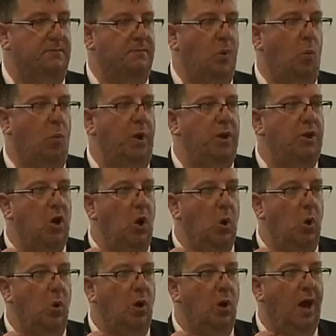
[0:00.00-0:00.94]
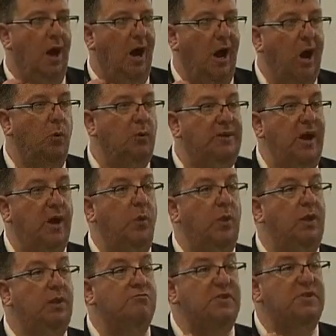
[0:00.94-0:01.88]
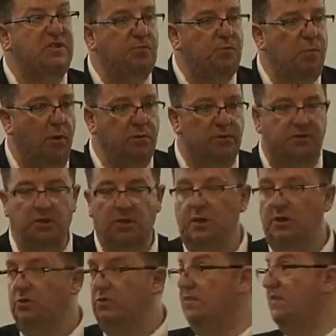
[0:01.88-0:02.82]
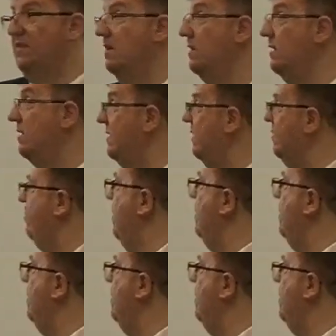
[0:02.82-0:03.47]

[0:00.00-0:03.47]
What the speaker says: We know how they will respond to certain situations.